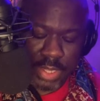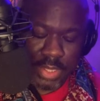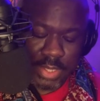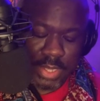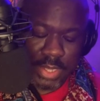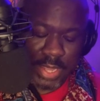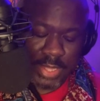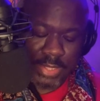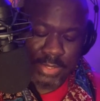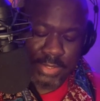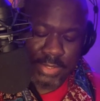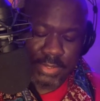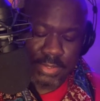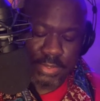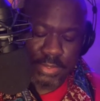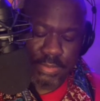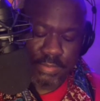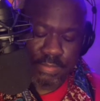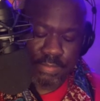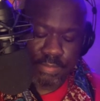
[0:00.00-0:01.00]

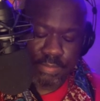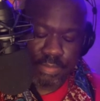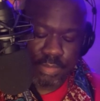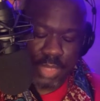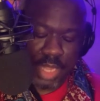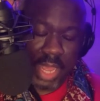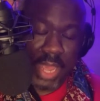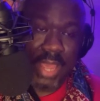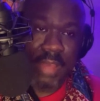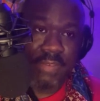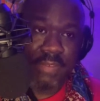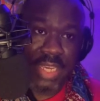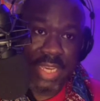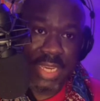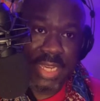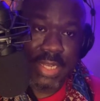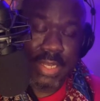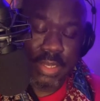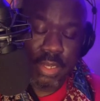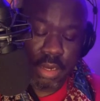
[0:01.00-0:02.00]
Yes, I have
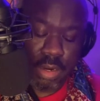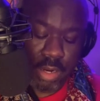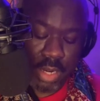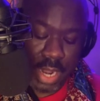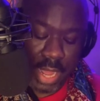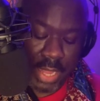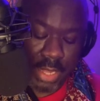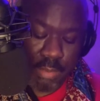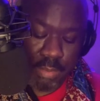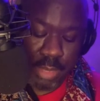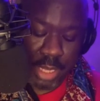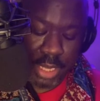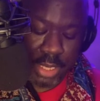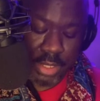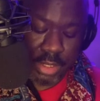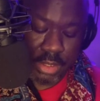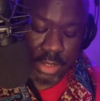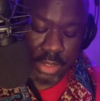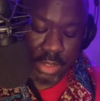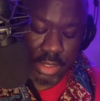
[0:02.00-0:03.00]
eaten her
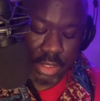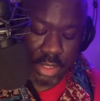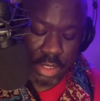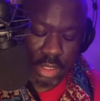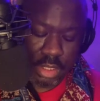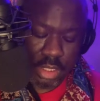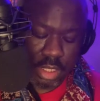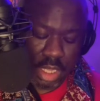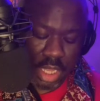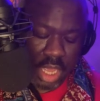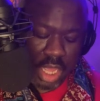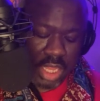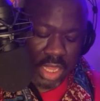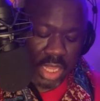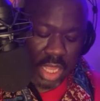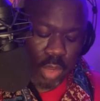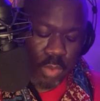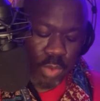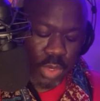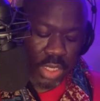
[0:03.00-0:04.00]
nightmares.
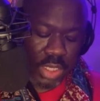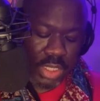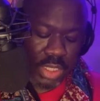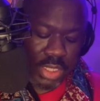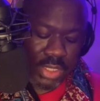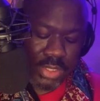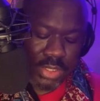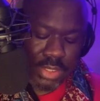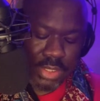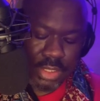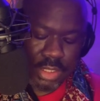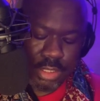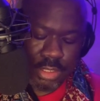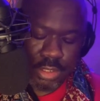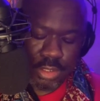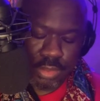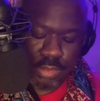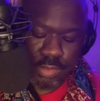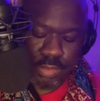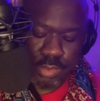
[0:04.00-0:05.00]
They were
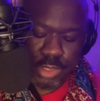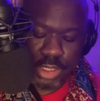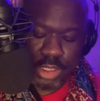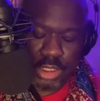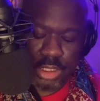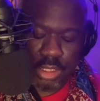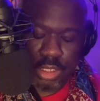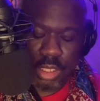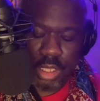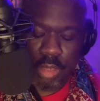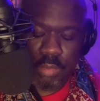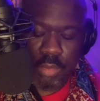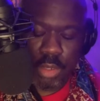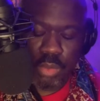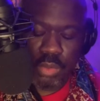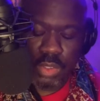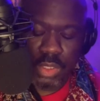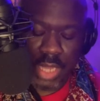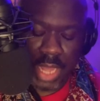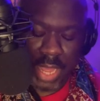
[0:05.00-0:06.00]
denser, richer than
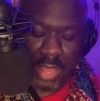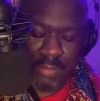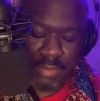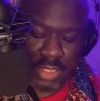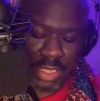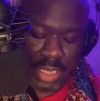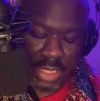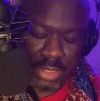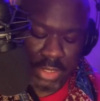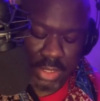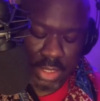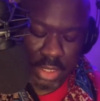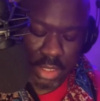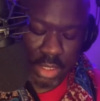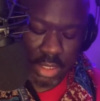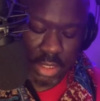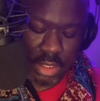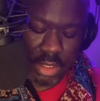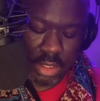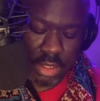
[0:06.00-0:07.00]
most I have
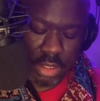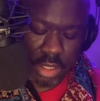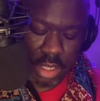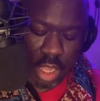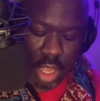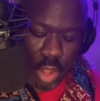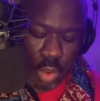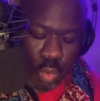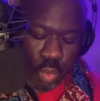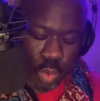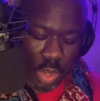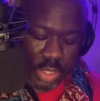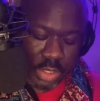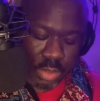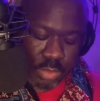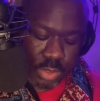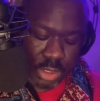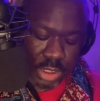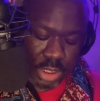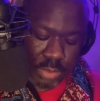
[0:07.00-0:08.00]
tasted
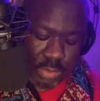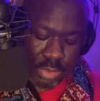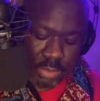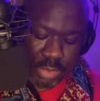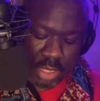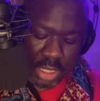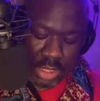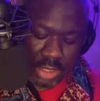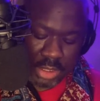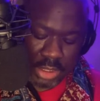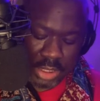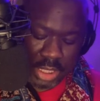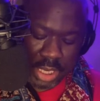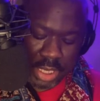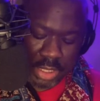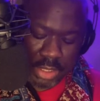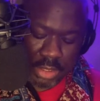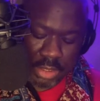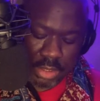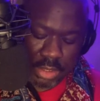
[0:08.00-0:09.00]
ones where she was being
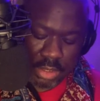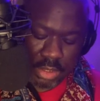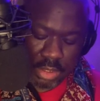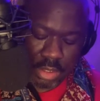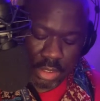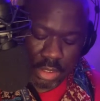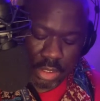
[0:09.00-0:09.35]
chased,